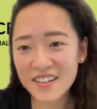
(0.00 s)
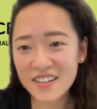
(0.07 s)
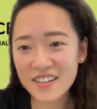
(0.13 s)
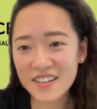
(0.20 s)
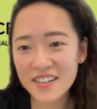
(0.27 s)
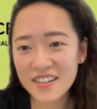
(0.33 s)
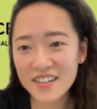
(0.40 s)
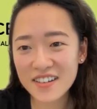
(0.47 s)

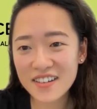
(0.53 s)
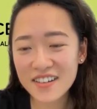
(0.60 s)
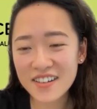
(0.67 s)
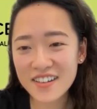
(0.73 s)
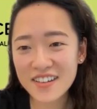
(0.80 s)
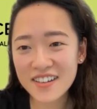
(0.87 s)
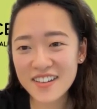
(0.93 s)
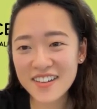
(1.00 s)

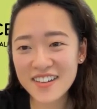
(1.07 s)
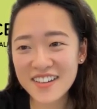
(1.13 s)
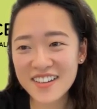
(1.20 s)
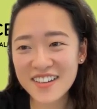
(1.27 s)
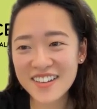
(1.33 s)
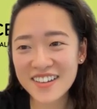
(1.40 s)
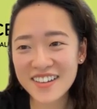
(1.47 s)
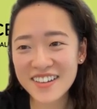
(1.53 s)

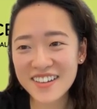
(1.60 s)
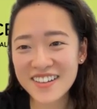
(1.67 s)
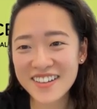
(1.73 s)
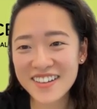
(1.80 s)
Nothing is said.